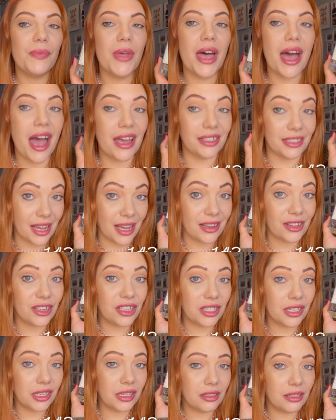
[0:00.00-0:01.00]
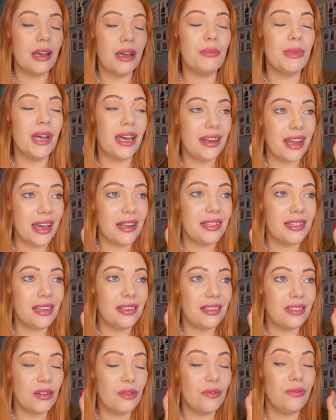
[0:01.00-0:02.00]
Addict. I'm an
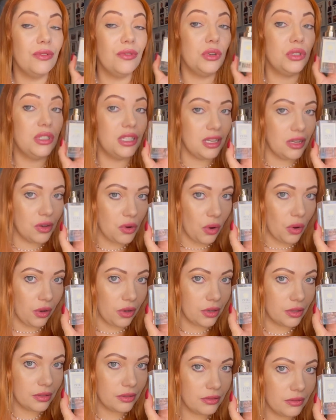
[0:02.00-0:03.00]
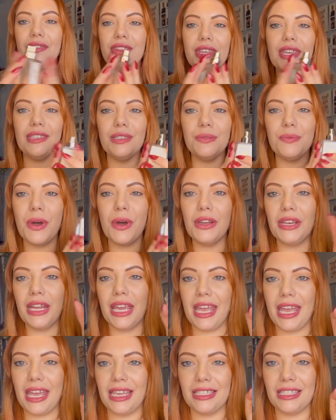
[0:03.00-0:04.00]
addict for Dior. This one
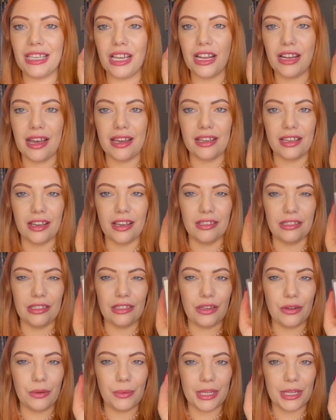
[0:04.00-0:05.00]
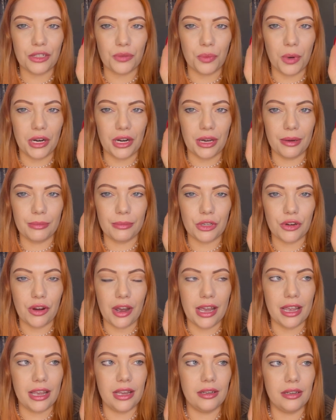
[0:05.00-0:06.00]
is like a newish one I'm
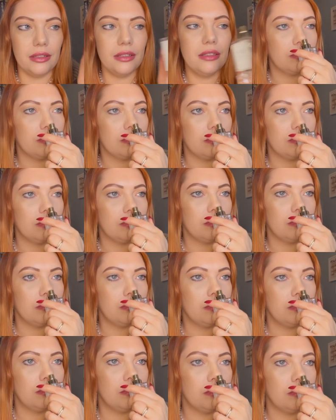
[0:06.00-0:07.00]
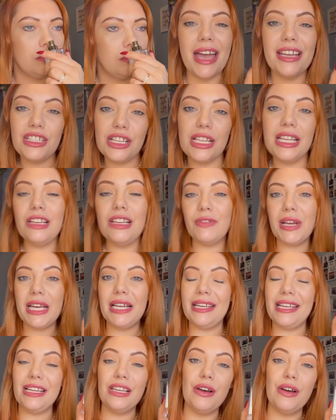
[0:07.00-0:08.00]
trying. I actually
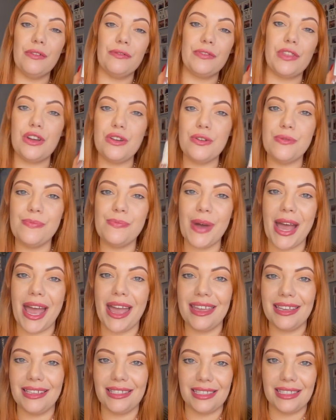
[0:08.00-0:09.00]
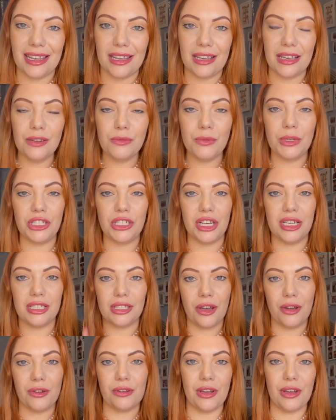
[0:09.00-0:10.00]
really love the number 18, which is
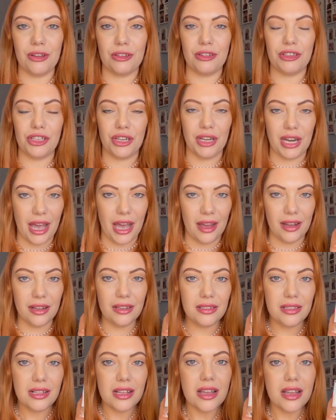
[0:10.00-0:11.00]
Coco Chanel.